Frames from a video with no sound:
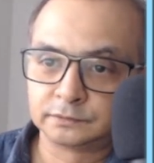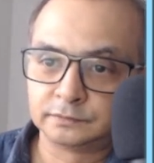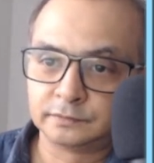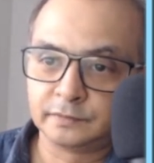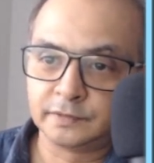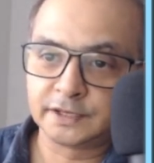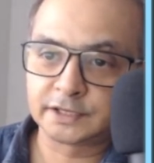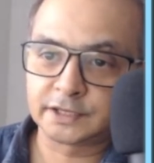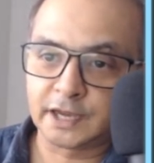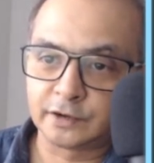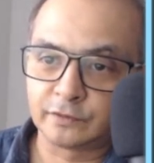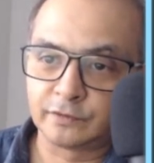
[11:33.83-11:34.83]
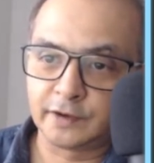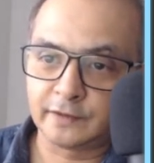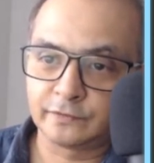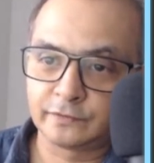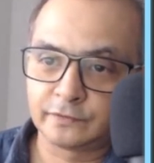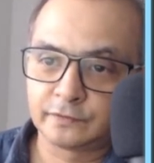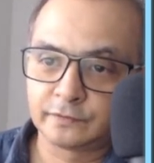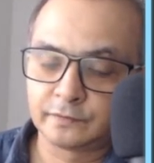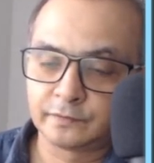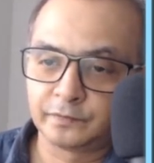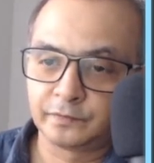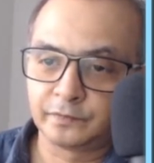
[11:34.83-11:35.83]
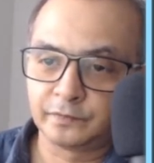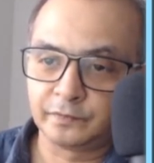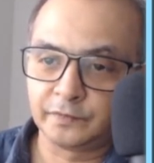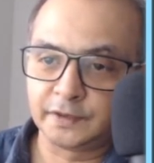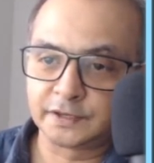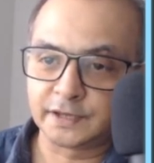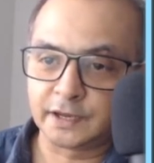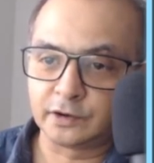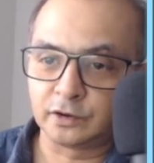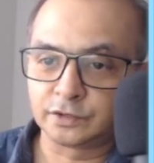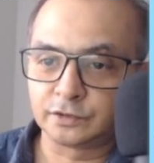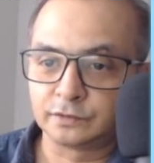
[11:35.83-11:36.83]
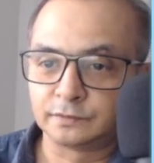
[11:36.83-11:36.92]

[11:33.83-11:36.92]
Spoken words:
this kind of graph, this side also.